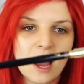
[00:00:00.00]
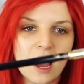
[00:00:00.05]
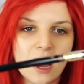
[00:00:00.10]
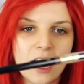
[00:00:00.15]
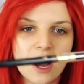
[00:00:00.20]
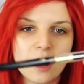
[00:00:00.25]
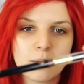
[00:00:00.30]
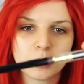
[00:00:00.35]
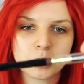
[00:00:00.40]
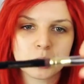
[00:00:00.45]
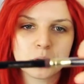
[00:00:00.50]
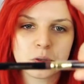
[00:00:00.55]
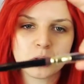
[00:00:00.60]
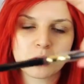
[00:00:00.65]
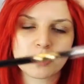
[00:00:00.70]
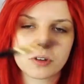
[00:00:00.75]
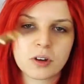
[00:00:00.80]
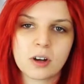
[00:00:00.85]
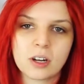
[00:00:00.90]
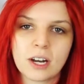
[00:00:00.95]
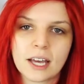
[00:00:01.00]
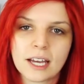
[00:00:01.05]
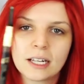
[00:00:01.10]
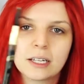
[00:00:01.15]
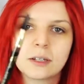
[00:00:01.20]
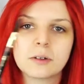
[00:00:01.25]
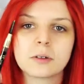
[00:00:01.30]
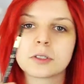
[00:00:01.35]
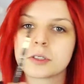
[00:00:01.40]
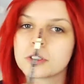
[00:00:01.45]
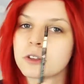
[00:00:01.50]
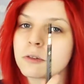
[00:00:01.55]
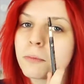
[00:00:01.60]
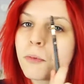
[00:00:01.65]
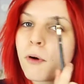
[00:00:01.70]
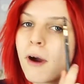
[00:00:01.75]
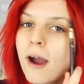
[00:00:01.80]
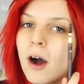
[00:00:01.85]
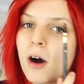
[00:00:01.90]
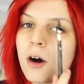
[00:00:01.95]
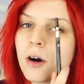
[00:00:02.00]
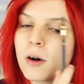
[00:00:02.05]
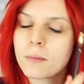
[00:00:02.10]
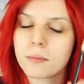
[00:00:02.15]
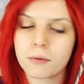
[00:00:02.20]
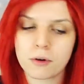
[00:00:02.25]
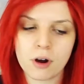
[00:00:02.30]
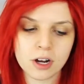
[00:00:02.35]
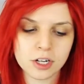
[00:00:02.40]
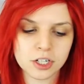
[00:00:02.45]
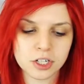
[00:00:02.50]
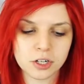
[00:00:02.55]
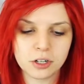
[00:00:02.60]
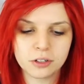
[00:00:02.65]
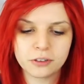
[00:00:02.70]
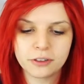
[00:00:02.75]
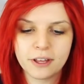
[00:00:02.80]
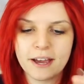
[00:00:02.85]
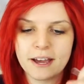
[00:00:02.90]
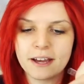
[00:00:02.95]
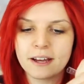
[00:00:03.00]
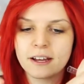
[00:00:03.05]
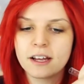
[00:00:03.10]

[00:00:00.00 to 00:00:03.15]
It's also got like a little sort of brow brush on there.